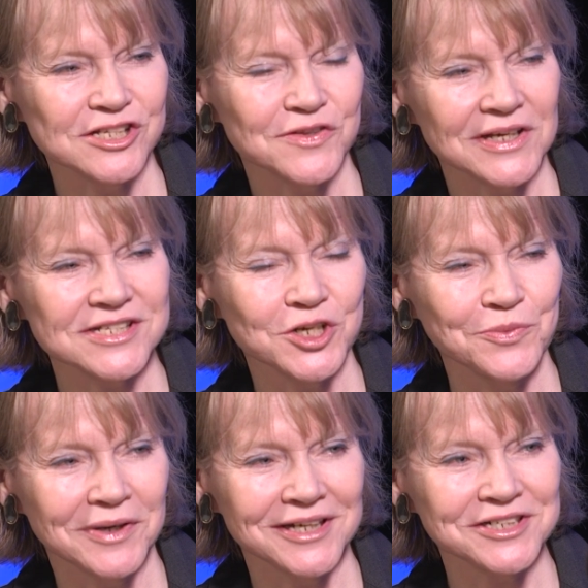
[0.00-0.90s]
that's that's
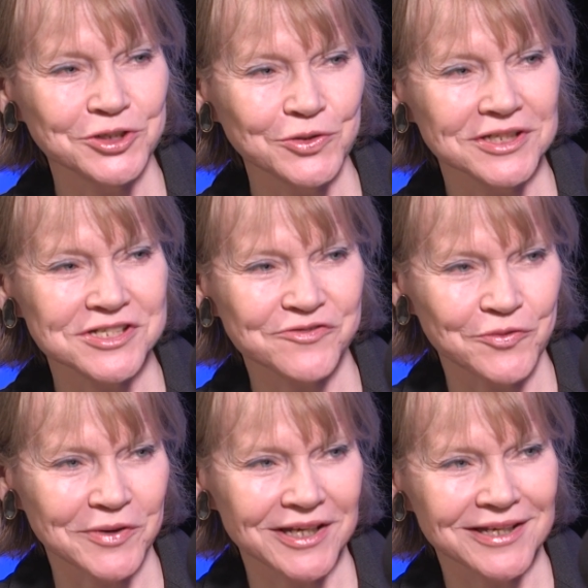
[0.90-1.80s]
on my to-do list
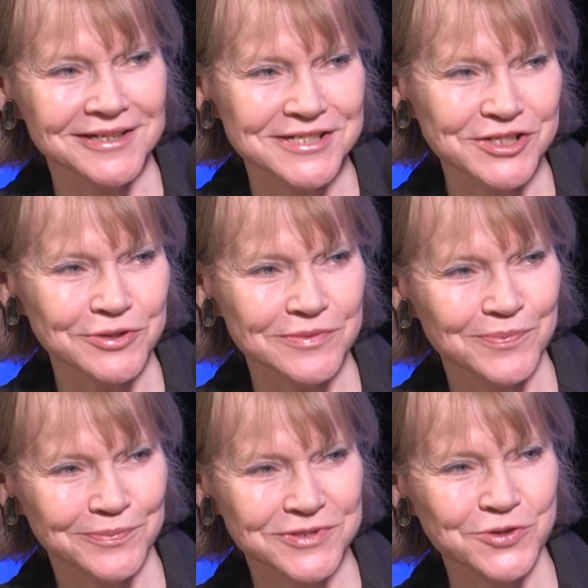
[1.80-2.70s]
for my kids too